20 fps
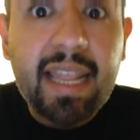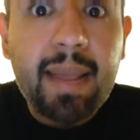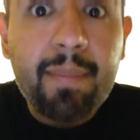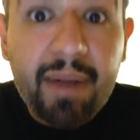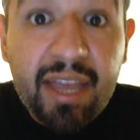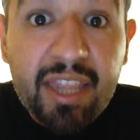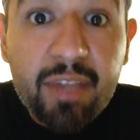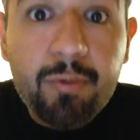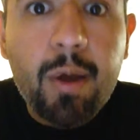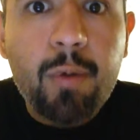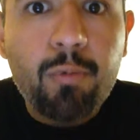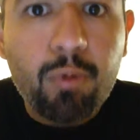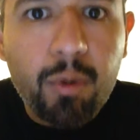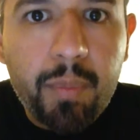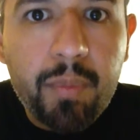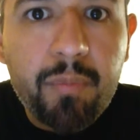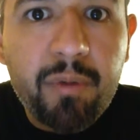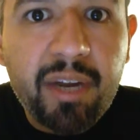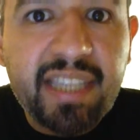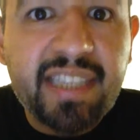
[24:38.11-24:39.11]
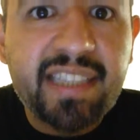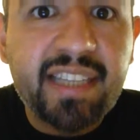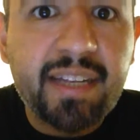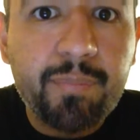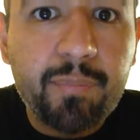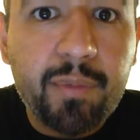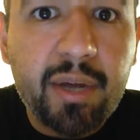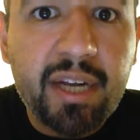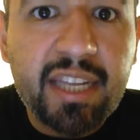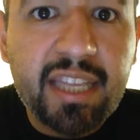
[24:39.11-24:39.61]
And by the way, Roman Reigns done
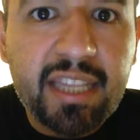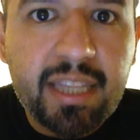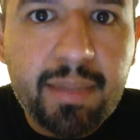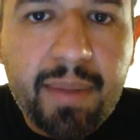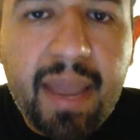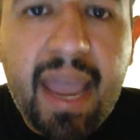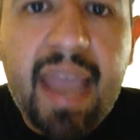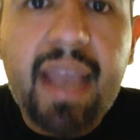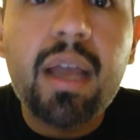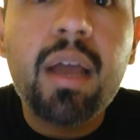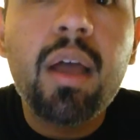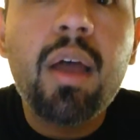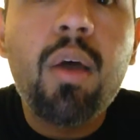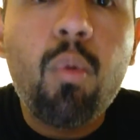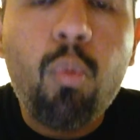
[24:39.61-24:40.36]
Money in the Bank.